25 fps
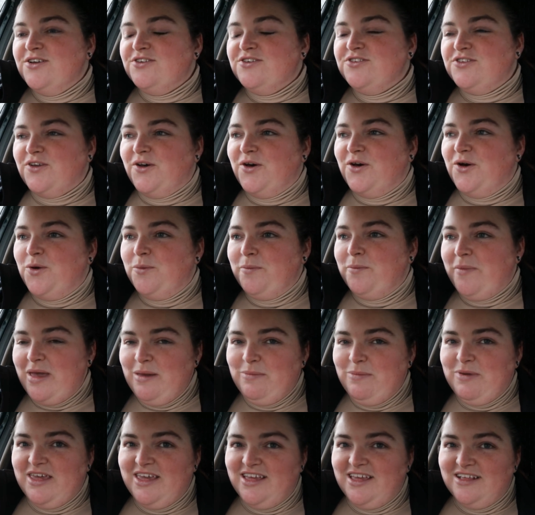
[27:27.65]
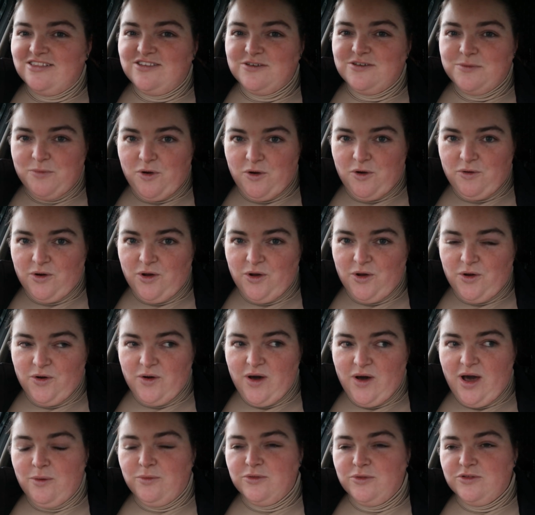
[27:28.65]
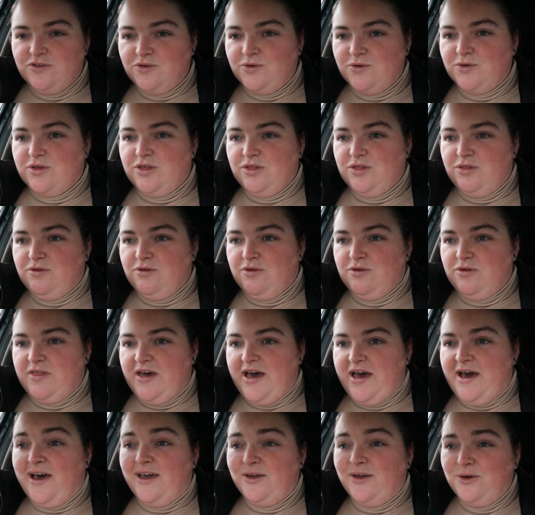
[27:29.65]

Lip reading: So maybe tomorrow I will talk you through that.